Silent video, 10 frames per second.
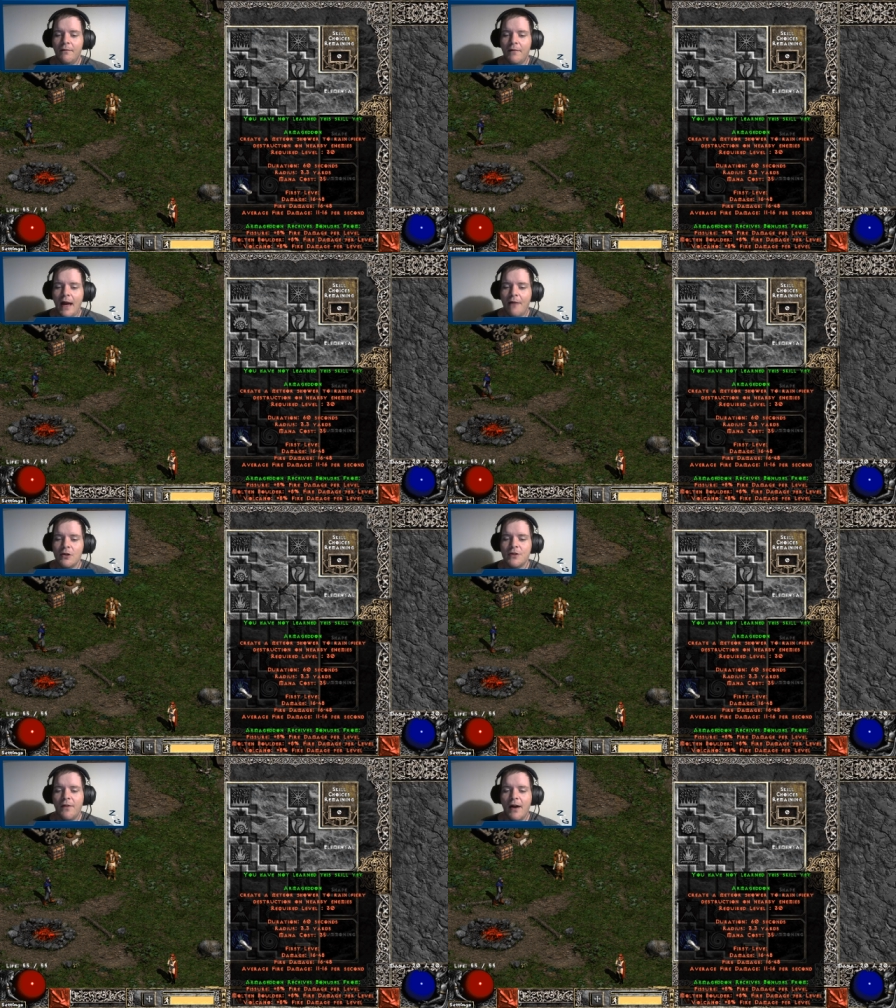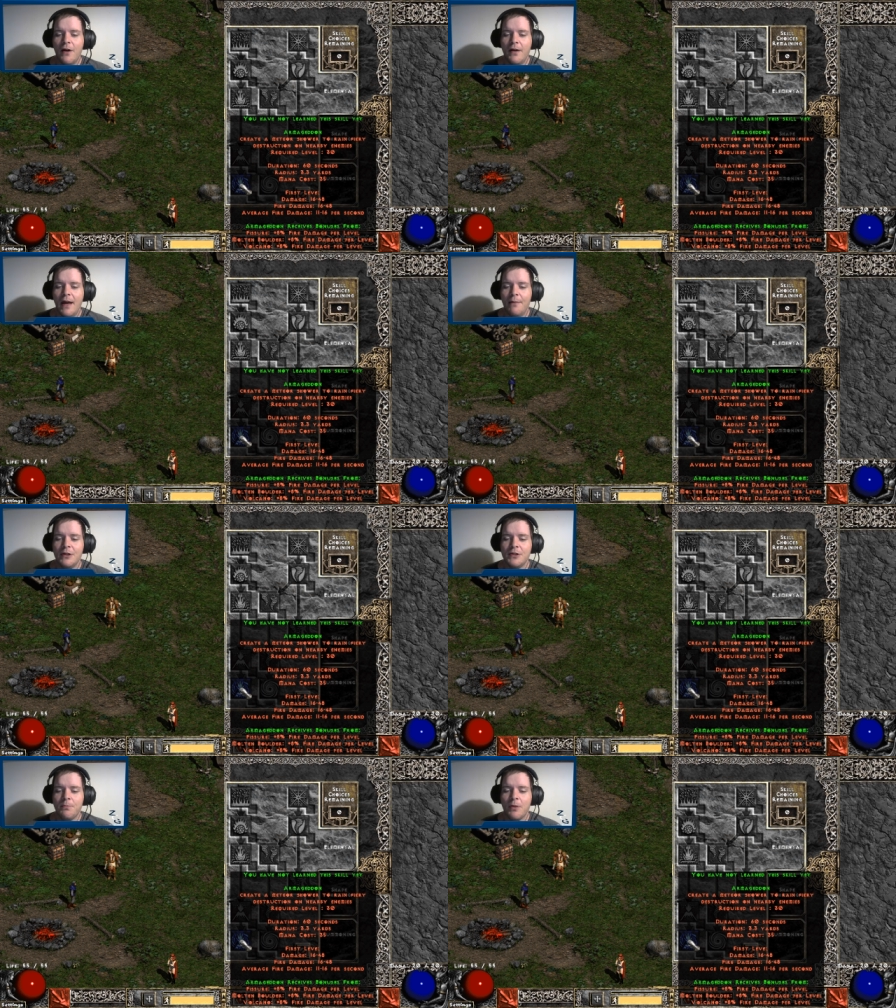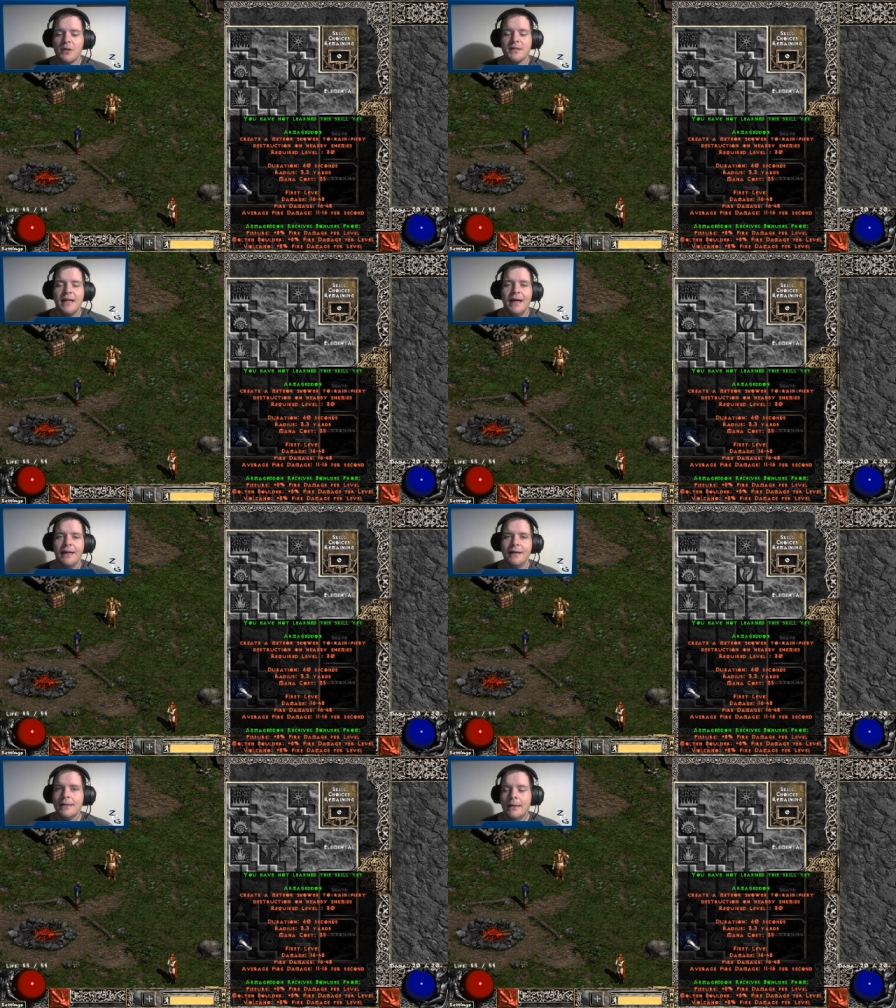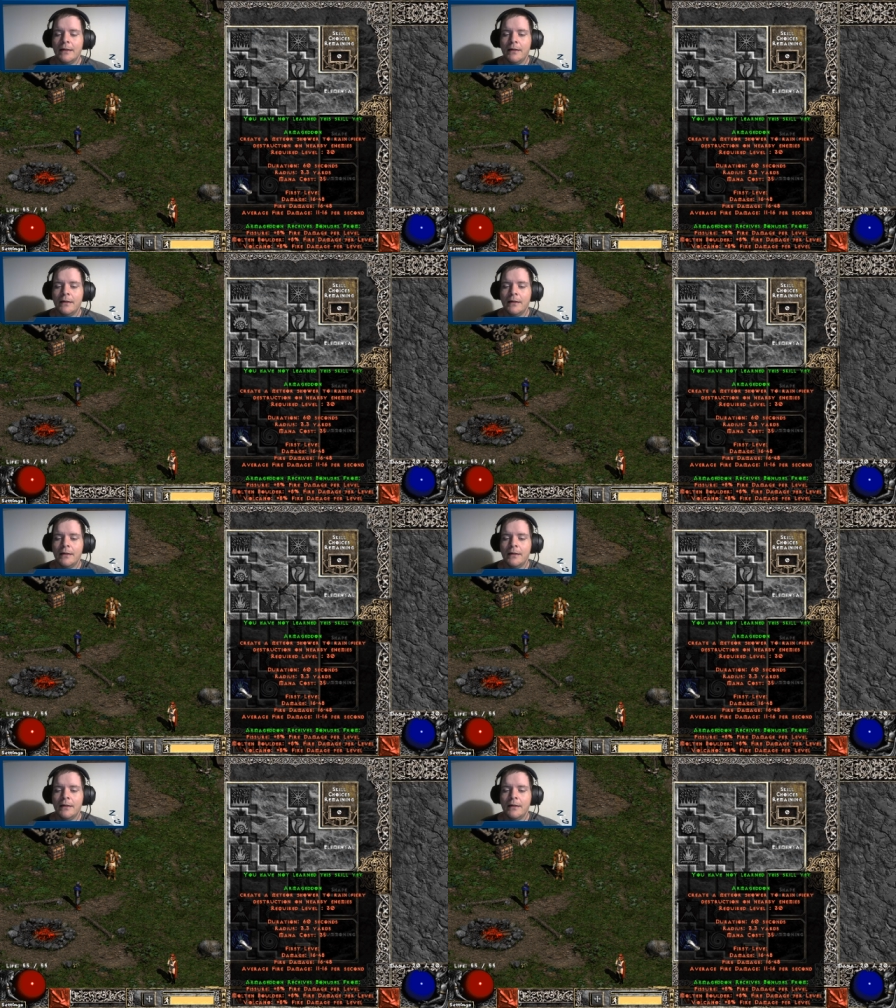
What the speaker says: average fire damage per second.